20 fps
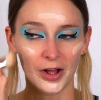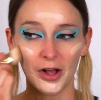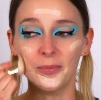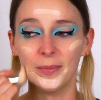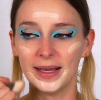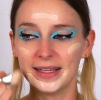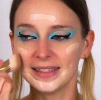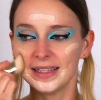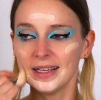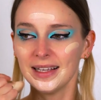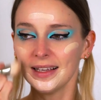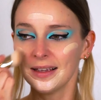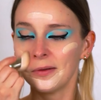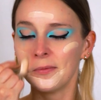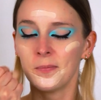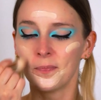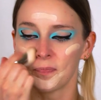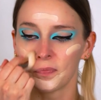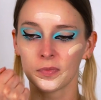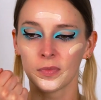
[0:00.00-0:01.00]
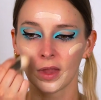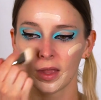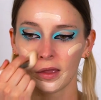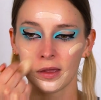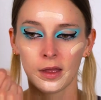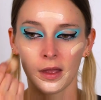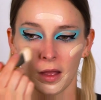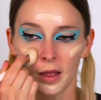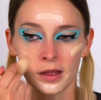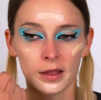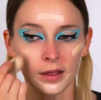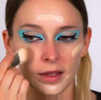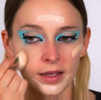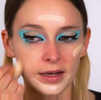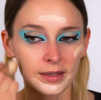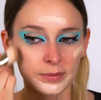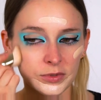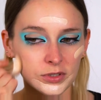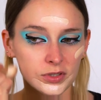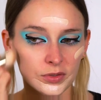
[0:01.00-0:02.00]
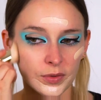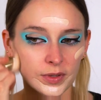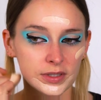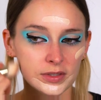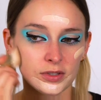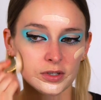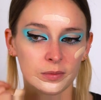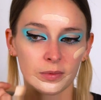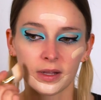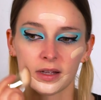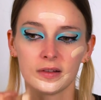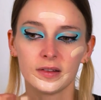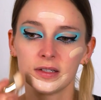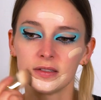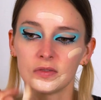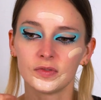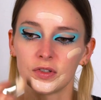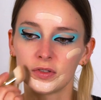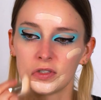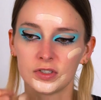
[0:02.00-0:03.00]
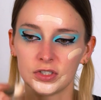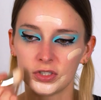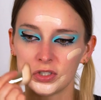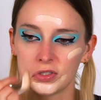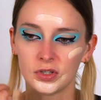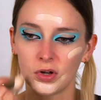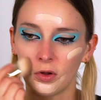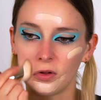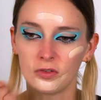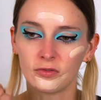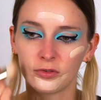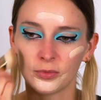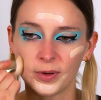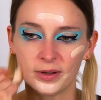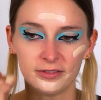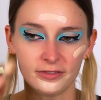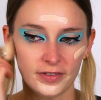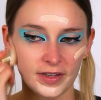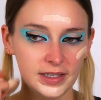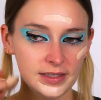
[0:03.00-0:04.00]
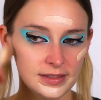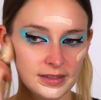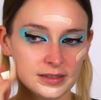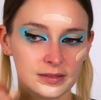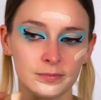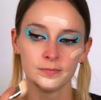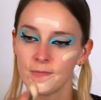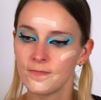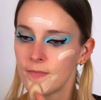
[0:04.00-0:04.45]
amazing. And I'm just going to blend this foundation all over my face.